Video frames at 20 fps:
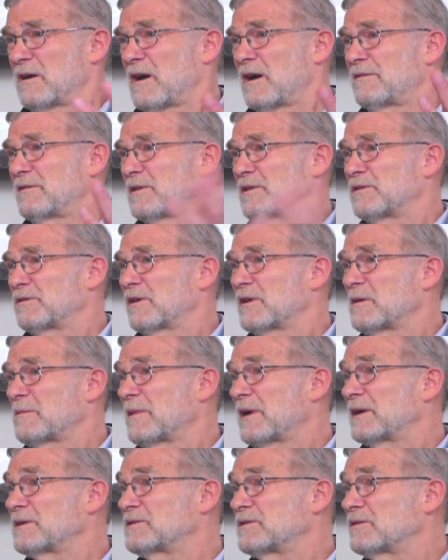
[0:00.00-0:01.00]
have you thought
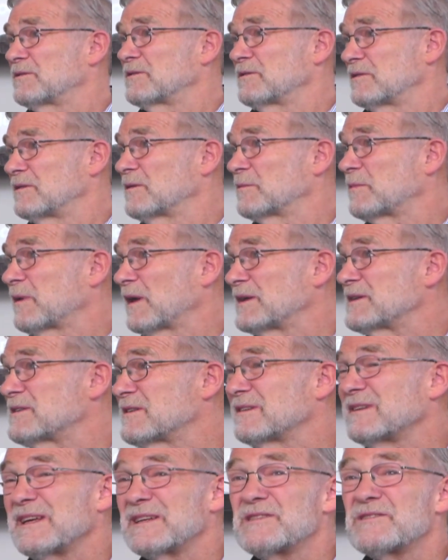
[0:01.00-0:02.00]
about your, your
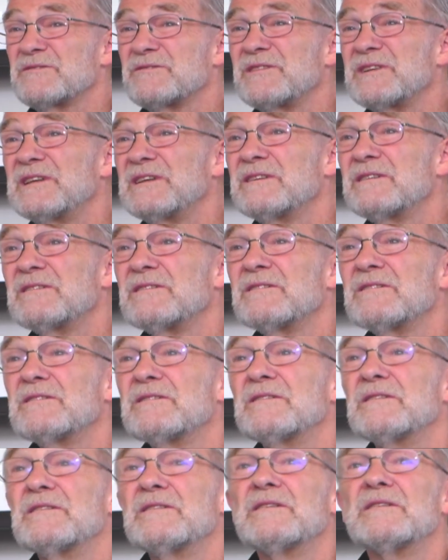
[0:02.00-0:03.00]
place in history?"
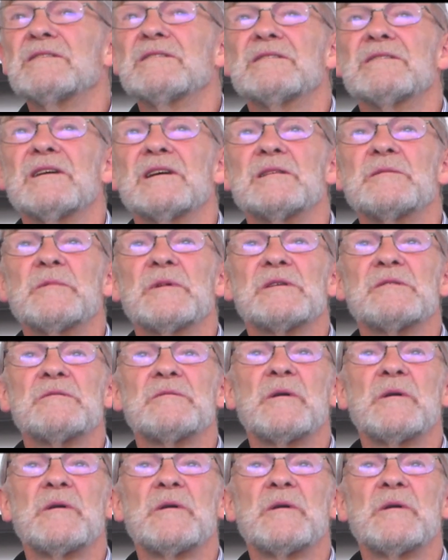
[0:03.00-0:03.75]
Anybody